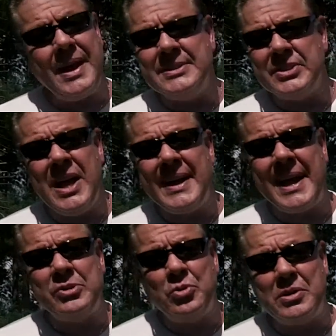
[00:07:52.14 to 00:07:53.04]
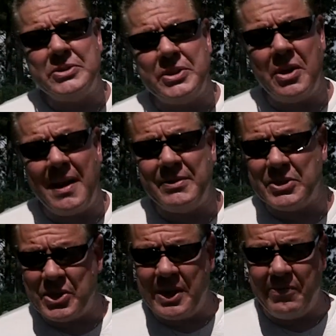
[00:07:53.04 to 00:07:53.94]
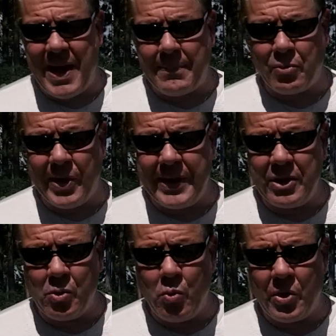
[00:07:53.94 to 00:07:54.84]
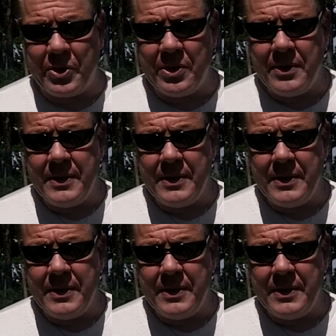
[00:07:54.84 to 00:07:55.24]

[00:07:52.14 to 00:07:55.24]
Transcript: It's not outdoors. You don't have the sun evaporating your water.